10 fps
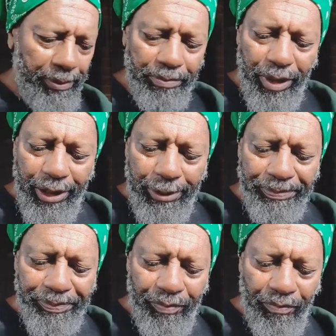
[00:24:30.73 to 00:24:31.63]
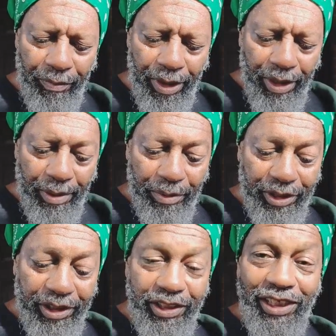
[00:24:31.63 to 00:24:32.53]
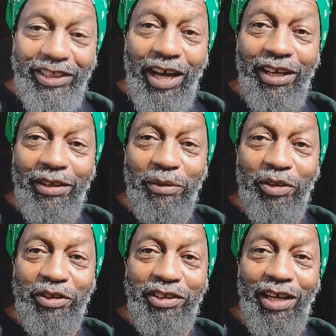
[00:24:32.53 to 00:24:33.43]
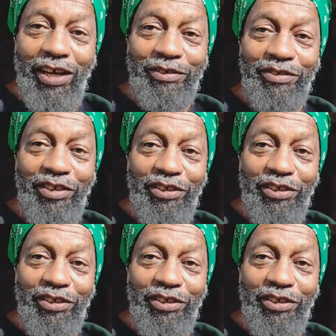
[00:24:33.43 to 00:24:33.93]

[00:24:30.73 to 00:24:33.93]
But um, but this is exciting because now,